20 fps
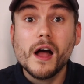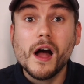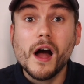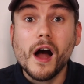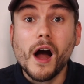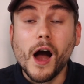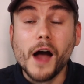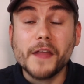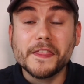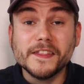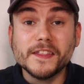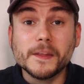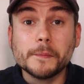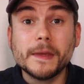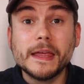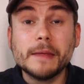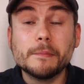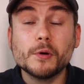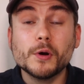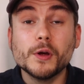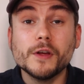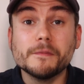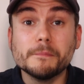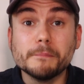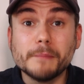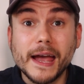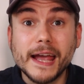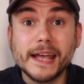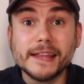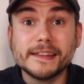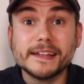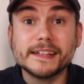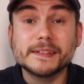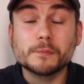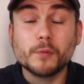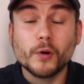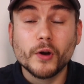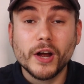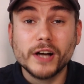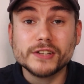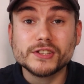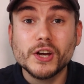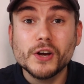I think the people who've made this product